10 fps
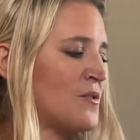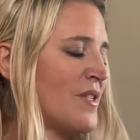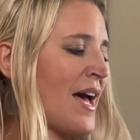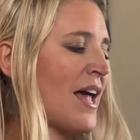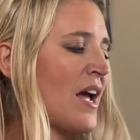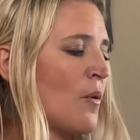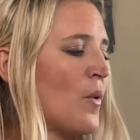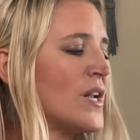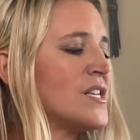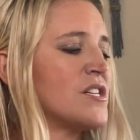that, I
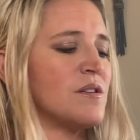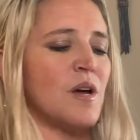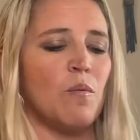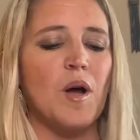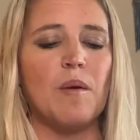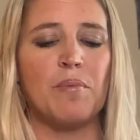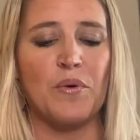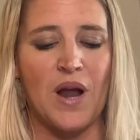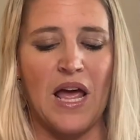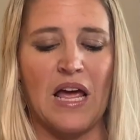want to
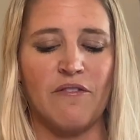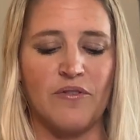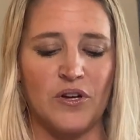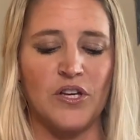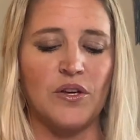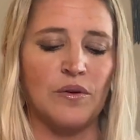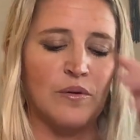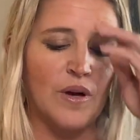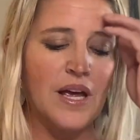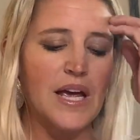pray for
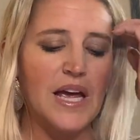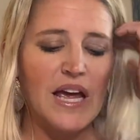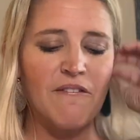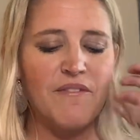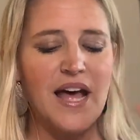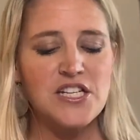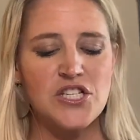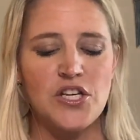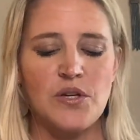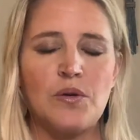you, if that's
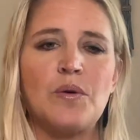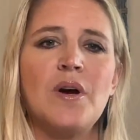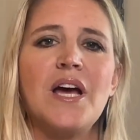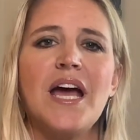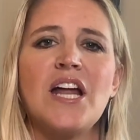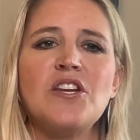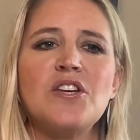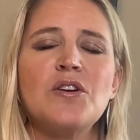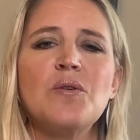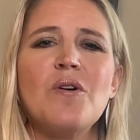you, and
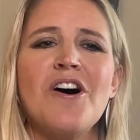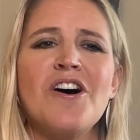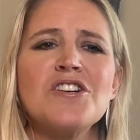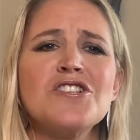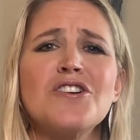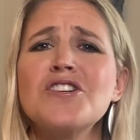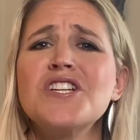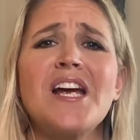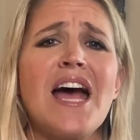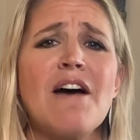you are
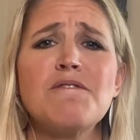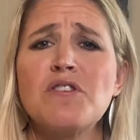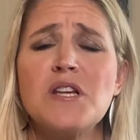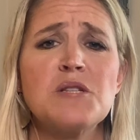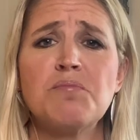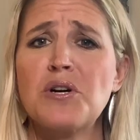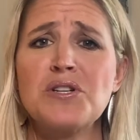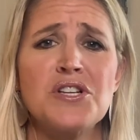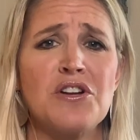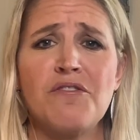searching after this
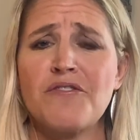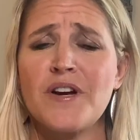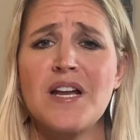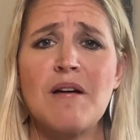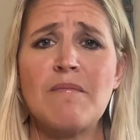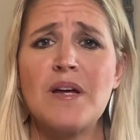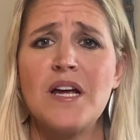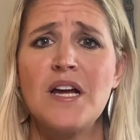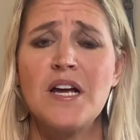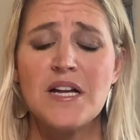personal freedom.
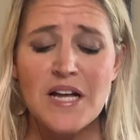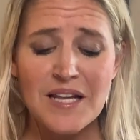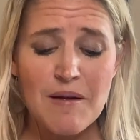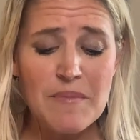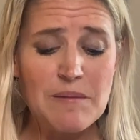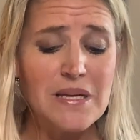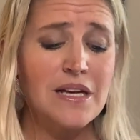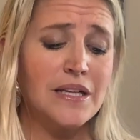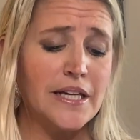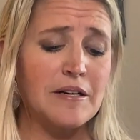Now, let me be
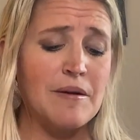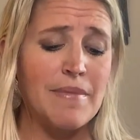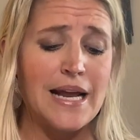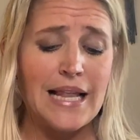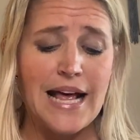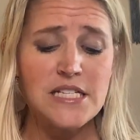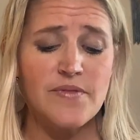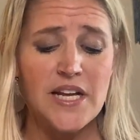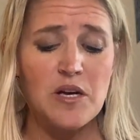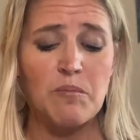clear. In my last
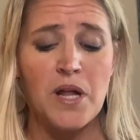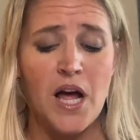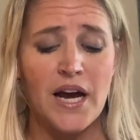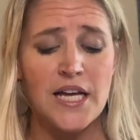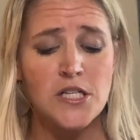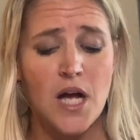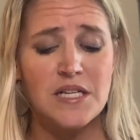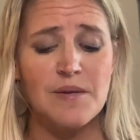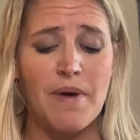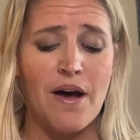video blog, I
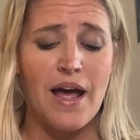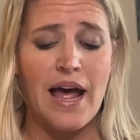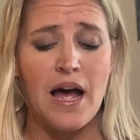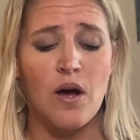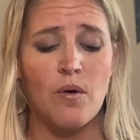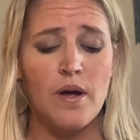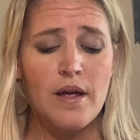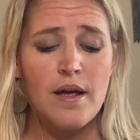talked about how